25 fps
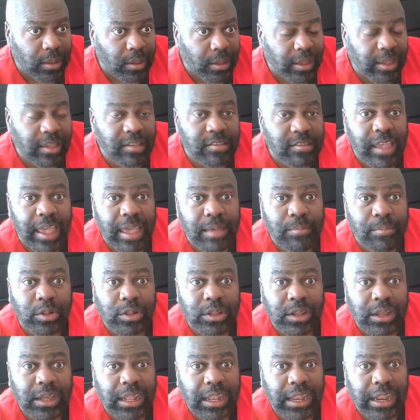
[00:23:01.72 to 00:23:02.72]
Is
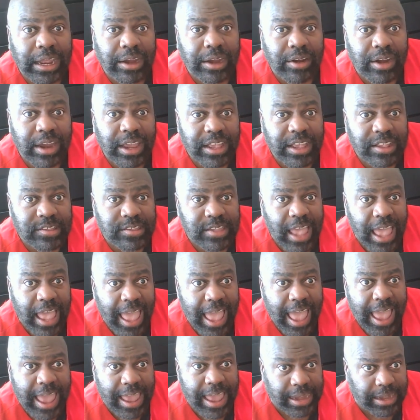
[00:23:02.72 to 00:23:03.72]
able to clear his
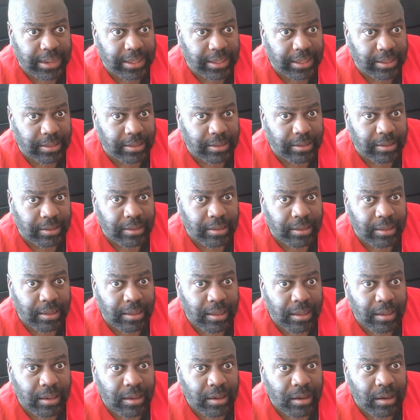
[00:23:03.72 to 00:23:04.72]
head.
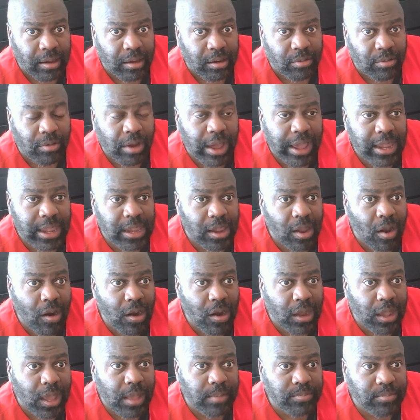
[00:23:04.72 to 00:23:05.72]
Right?
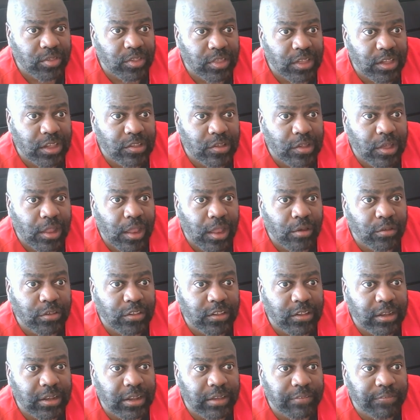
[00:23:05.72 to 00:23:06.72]
Yarde comes this
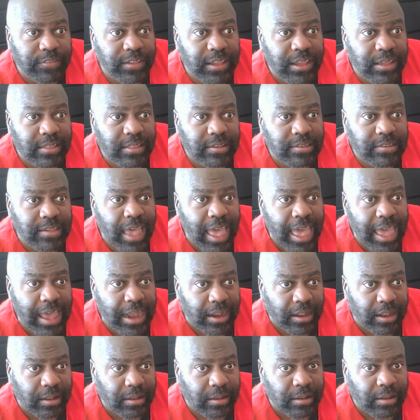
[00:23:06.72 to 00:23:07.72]
close to lifting the
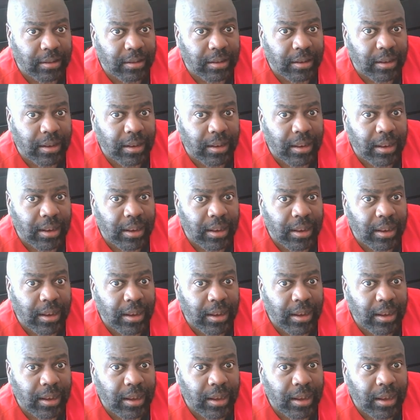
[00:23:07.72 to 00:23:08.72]
title.
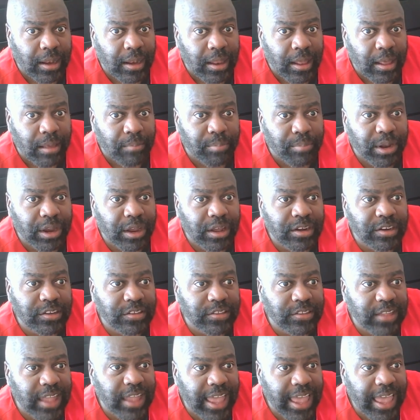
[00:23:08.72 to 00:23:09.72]
But
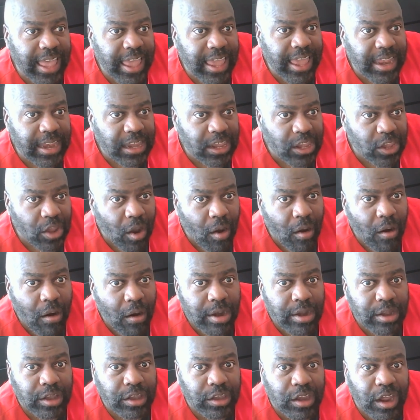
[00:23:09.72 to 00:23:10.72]
understand,
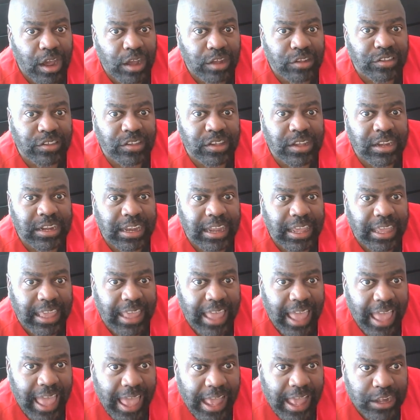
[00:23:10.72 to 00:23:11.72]
Yarde doesn't
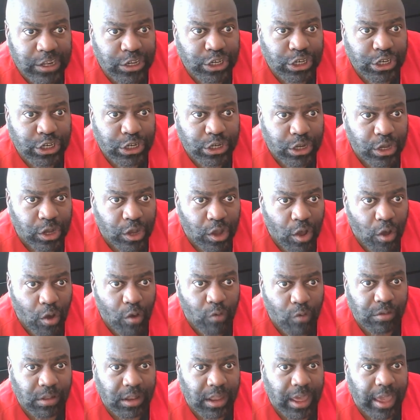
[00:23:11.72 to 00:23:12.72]
catch
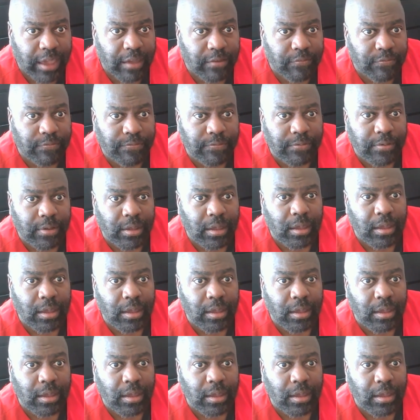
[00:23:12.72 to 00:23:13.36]
Kovalev